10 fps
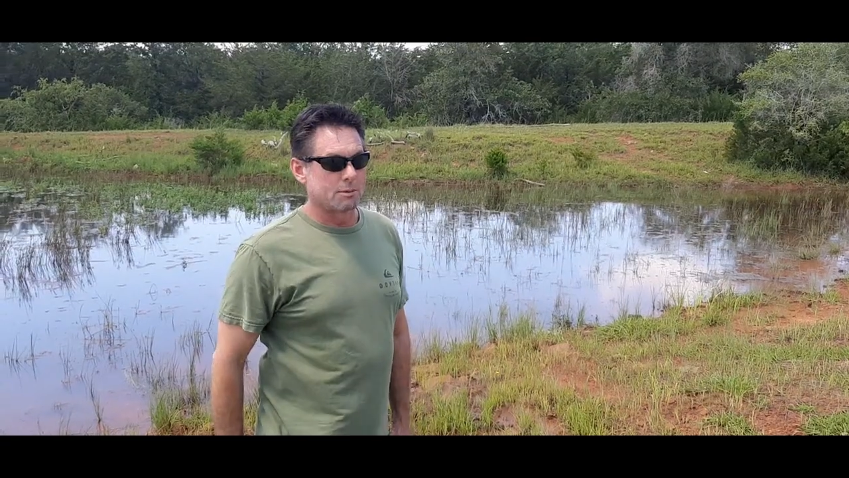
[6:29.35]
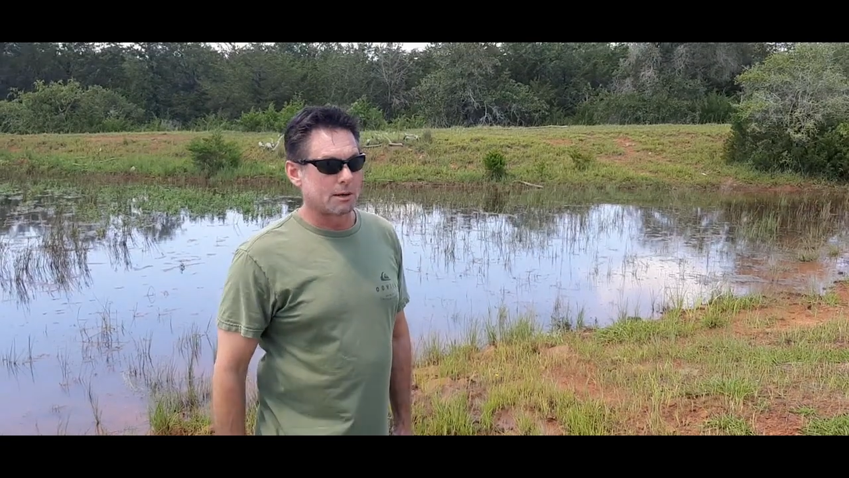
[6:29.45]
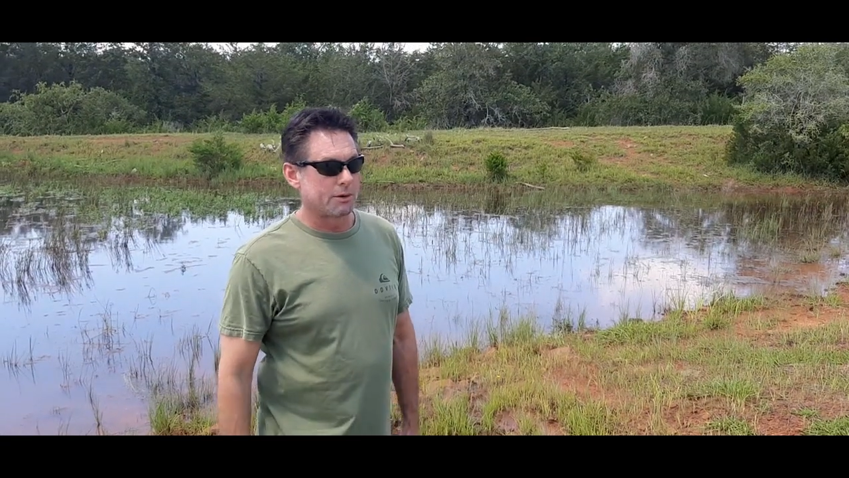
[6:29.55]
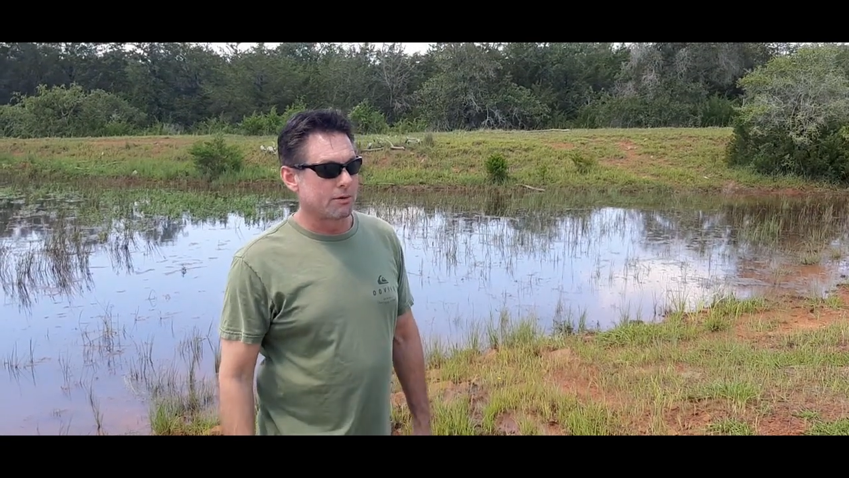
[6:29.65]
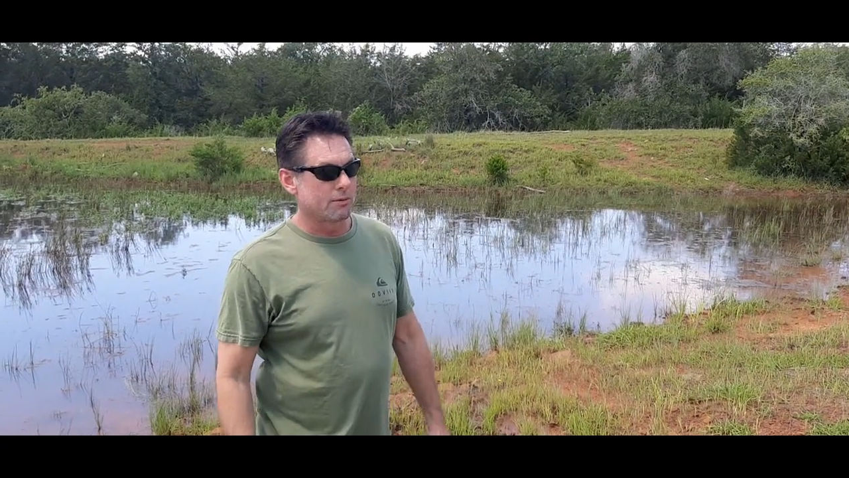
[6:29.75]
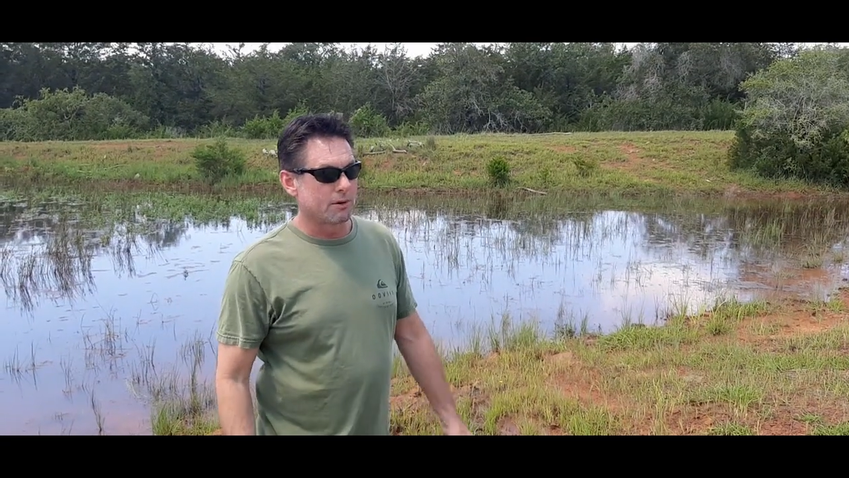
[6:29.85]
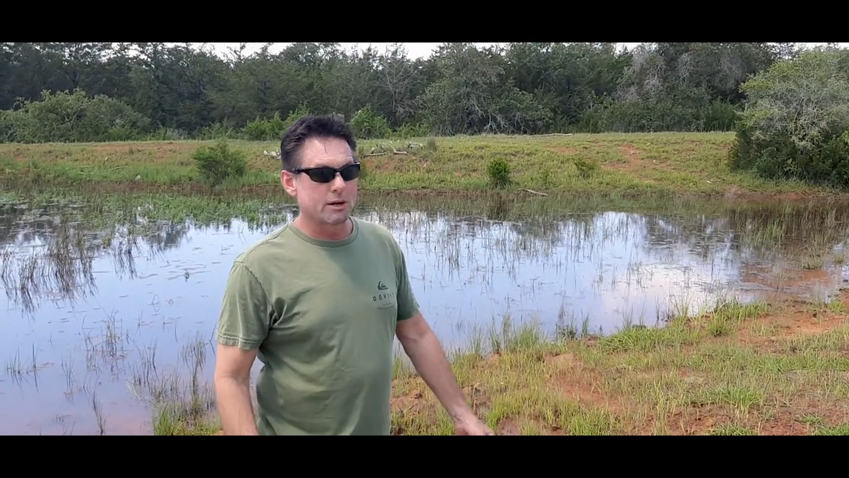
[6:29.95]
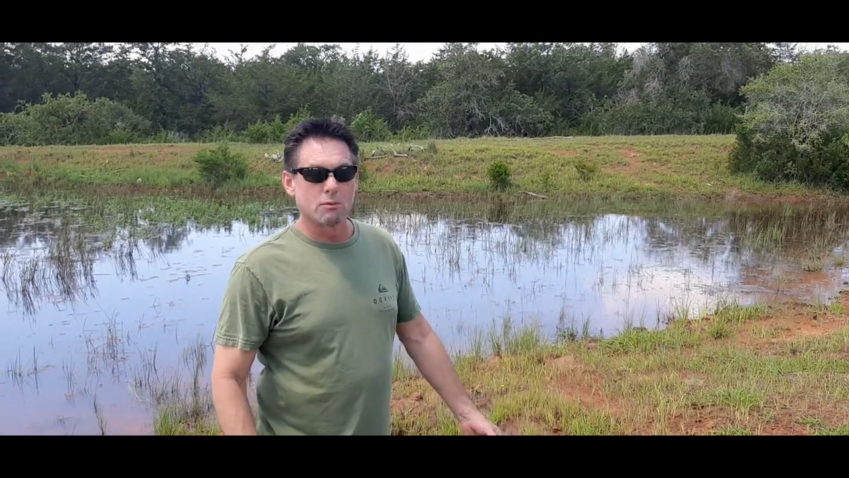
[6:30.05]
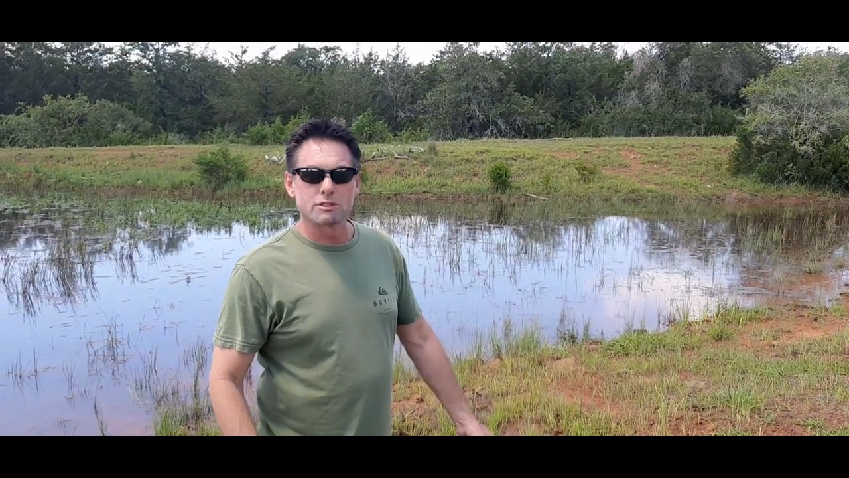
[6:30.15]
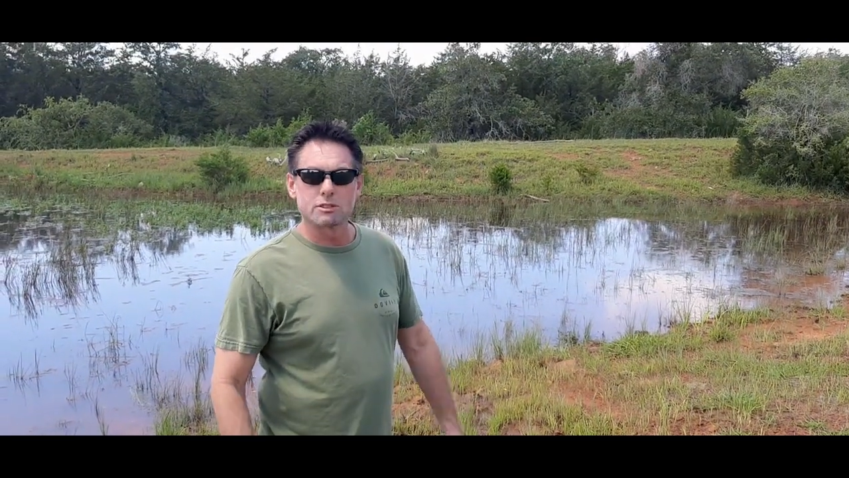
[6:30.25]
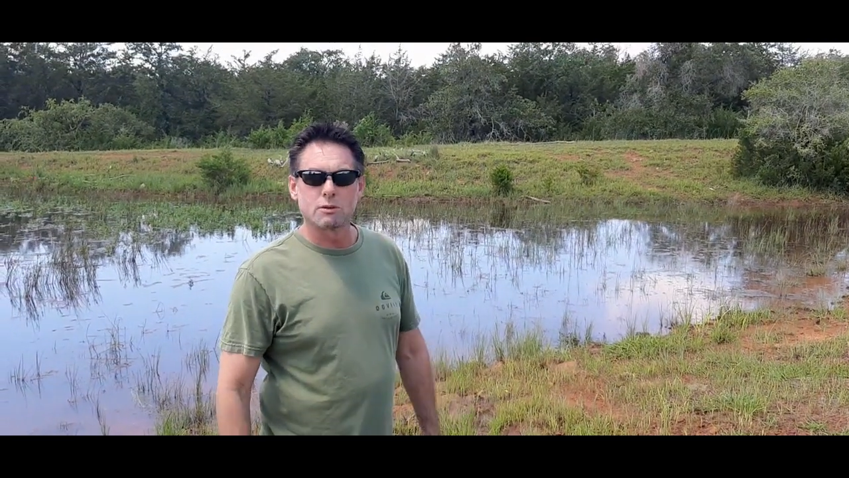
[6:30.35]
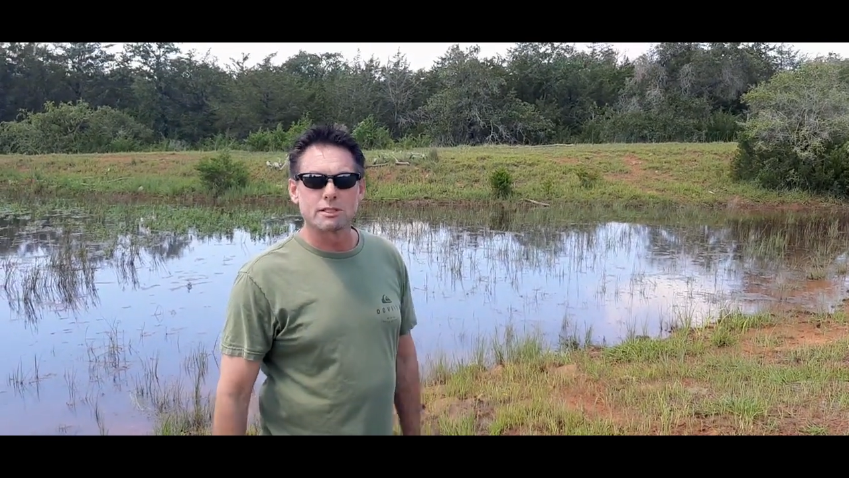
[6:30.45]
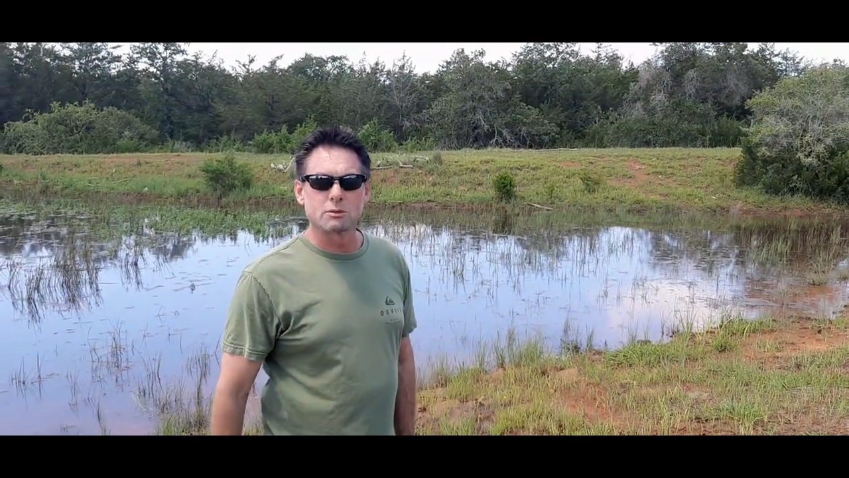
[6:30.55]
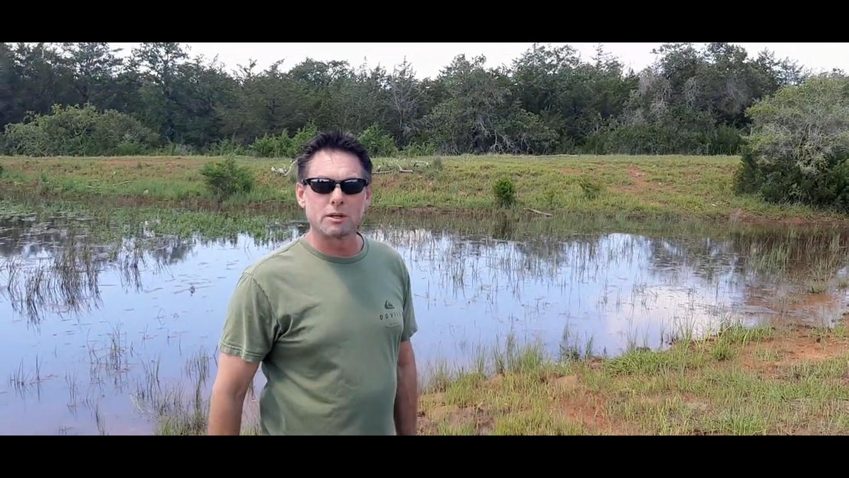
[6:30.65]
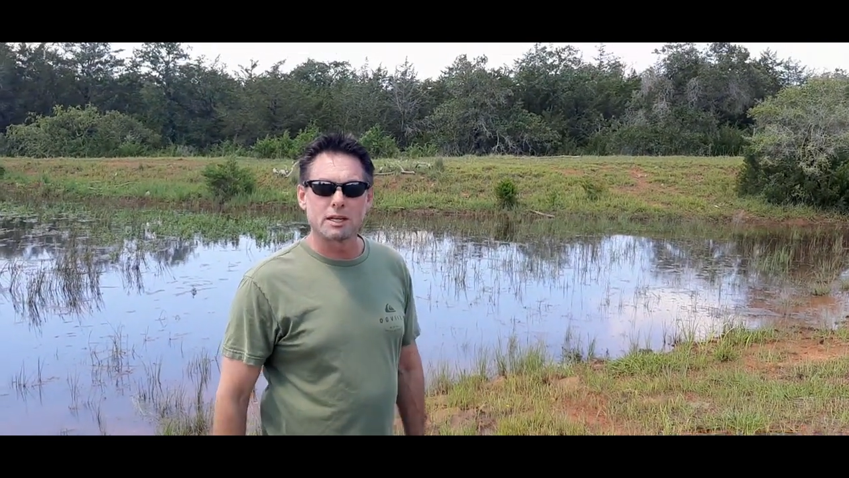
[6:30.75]
probably run it once or
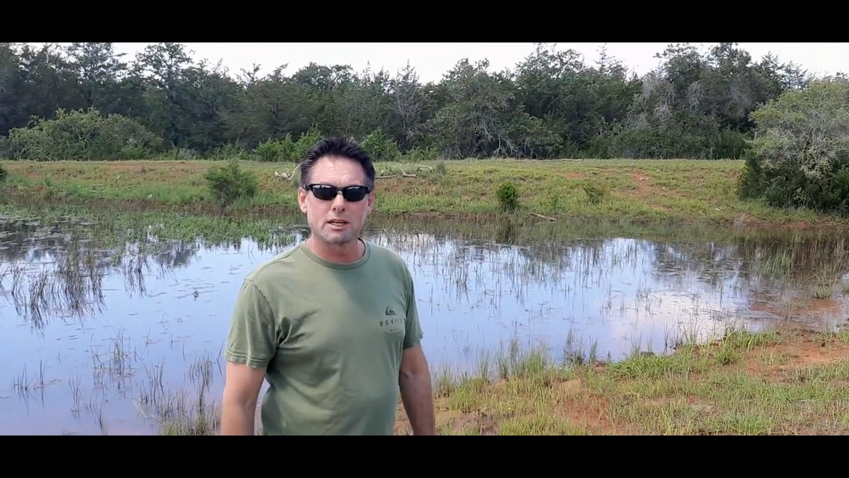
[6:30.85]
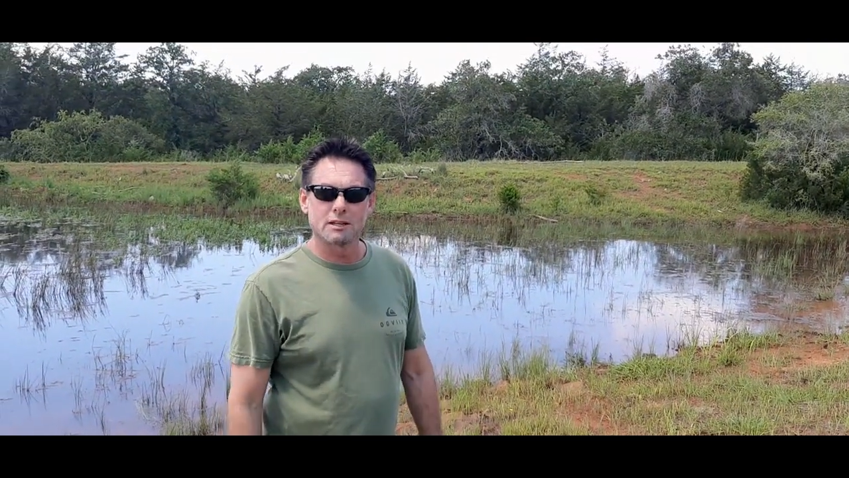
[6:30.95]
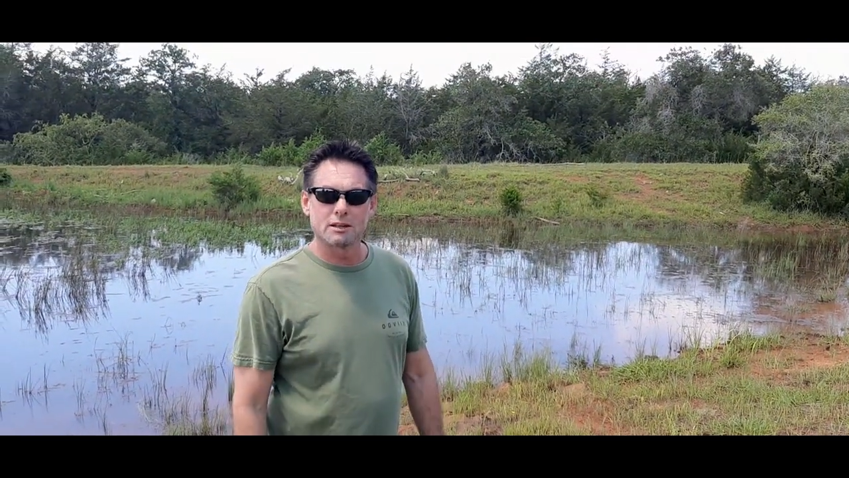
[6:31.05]
twice a week,